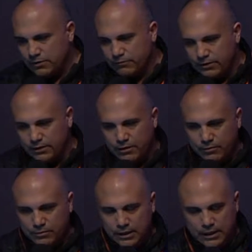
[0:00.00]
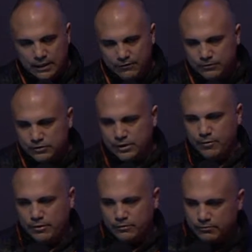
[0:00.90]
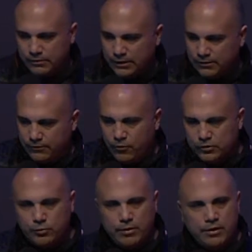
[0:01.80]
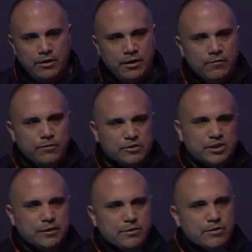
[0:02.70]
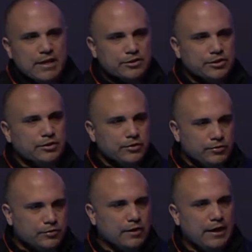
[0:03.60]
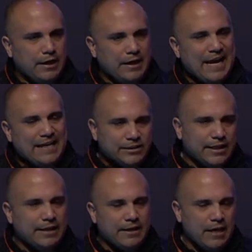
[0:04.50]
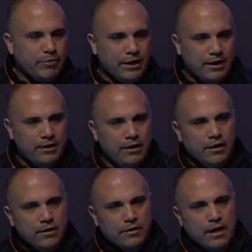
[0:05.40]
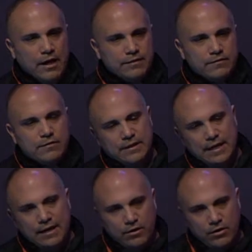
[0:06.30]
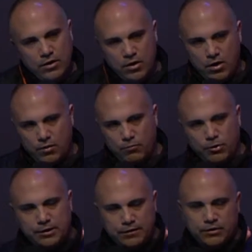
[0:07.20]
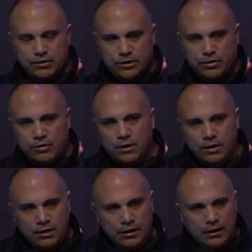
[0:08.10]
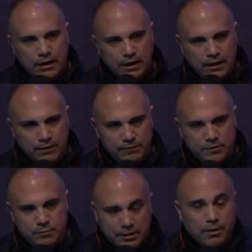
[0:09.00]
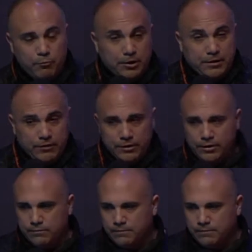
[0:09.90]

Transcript: video, first team on Foursquare, first team to actually use a hashtag campaign to get our Rookie of the Year, to become Rookie of the Year.